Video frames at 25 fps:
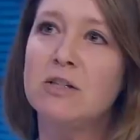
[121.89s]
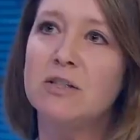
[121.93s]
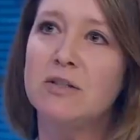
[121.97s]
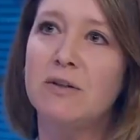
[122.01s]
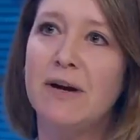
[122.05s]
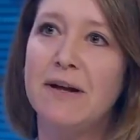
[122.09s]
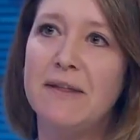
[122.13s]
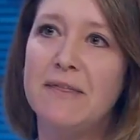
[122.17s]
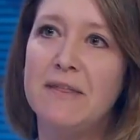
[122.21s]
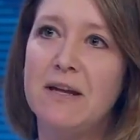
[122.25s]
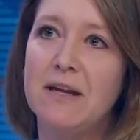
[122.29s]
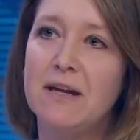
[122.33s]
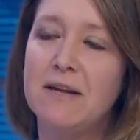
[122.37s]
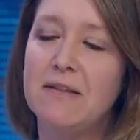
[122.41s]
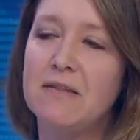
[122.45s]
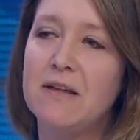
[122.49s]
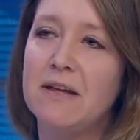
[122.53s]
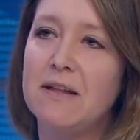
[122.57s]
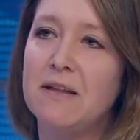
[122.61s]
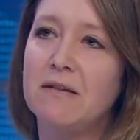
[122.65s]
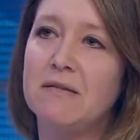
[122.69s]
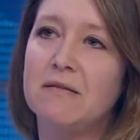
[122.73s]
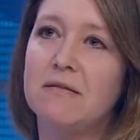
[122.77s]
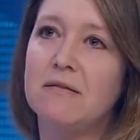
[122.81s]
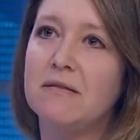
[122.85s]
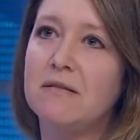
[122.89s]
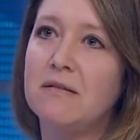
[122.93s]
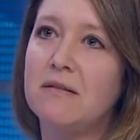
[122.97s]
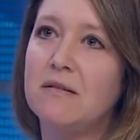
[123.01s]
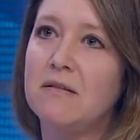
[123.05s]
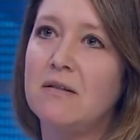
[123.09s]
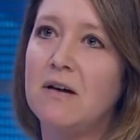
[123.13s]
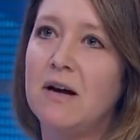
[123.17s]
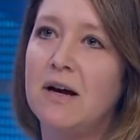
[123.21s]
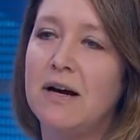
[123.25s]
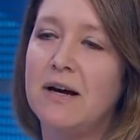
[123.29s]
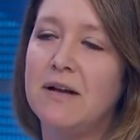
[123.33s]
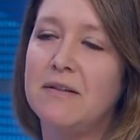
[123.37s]
So I think that
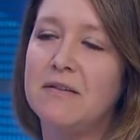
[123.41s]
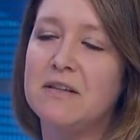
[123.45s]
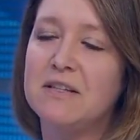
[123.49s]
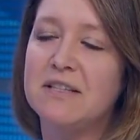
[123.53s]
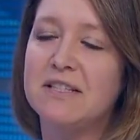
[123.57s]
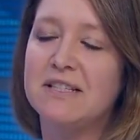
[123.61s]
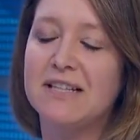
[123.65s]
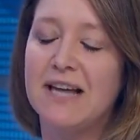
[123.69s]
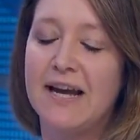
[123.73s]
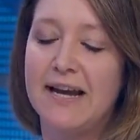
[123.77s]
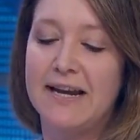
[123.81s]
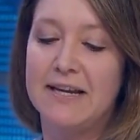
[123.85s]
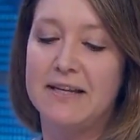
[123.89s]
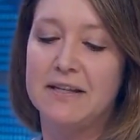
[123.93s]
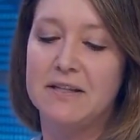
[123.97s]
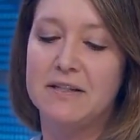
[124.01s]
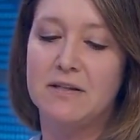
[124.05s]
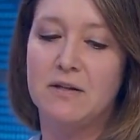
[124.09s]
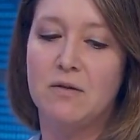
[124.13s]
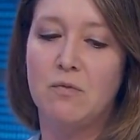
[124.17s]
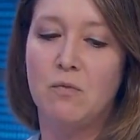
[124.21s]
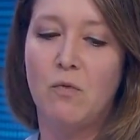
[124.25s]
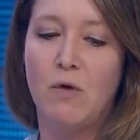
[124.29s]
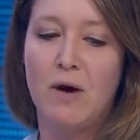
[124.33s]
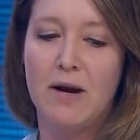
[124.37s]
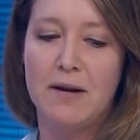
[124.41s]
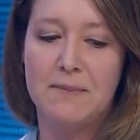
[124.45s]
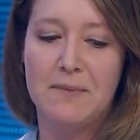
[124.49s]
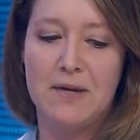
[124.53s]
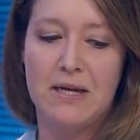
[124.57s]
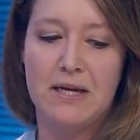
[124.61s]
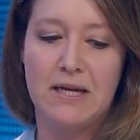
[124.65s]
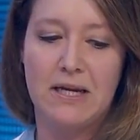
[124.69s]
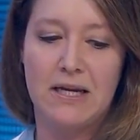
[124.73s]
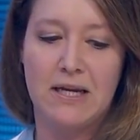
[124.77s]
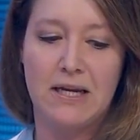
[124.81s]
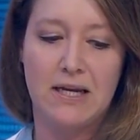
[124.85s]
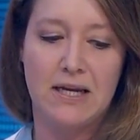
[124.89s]
the science of
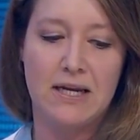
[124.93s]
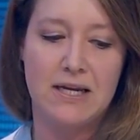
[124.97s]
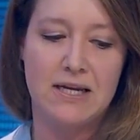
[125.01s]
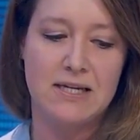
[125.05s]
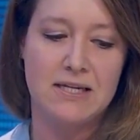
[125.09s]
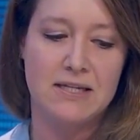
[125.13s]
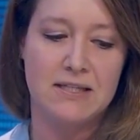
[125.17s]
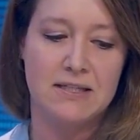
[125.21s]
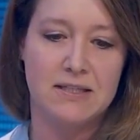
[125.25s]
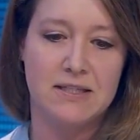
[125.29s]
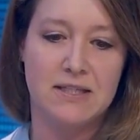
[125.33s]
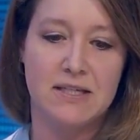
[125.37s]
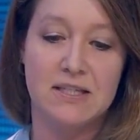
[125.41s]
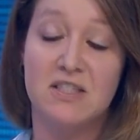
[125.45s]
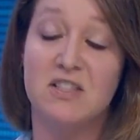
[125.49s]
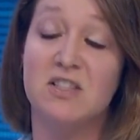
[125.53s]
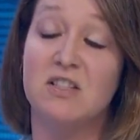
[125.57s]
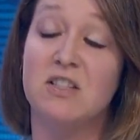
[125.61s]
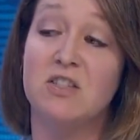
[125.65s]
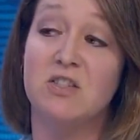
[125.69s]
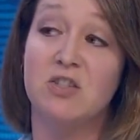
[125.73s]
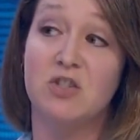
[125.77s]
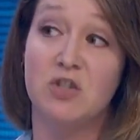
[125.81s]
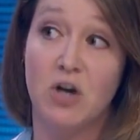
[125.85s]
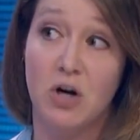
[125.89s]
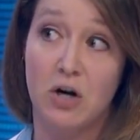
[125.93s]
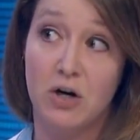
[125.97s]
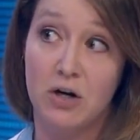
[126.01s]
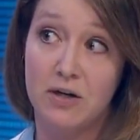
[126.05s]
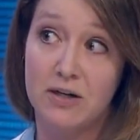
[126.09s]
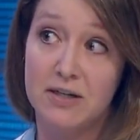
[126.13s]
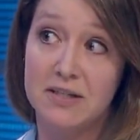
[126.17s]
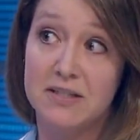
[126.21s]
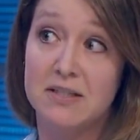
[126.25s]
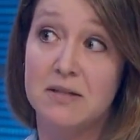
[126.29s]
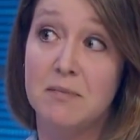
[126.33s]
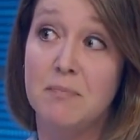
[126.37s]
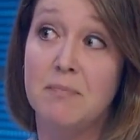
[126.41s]
winemaking is the
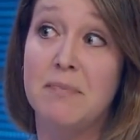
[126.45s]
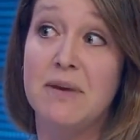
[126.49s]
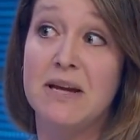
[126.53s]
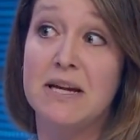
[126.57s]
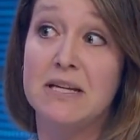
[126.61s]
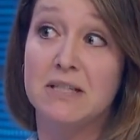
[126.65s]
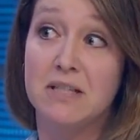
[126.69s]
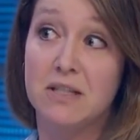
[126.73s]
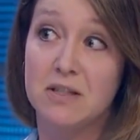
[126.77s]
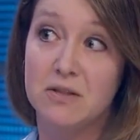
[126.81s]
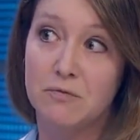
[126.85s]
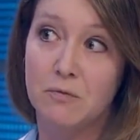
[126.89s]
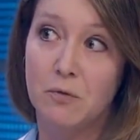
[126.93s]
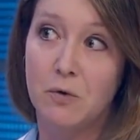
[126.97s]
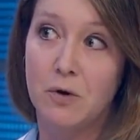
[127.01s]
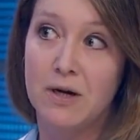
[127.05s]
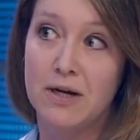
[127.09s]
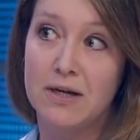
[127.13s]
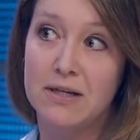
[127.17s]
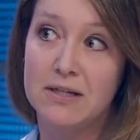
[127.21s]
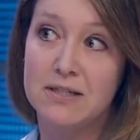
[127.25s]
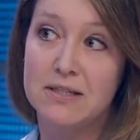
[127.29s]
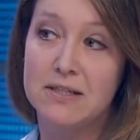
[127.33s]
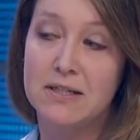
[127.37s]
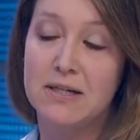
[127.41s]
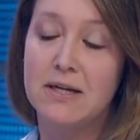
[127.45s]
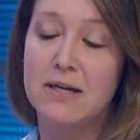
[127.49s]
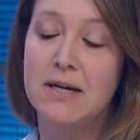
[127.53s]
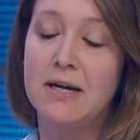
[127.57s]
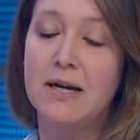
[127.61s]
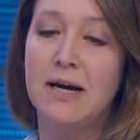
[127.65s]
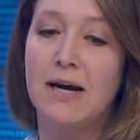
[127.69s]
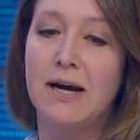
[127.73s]
start, is the basis for it.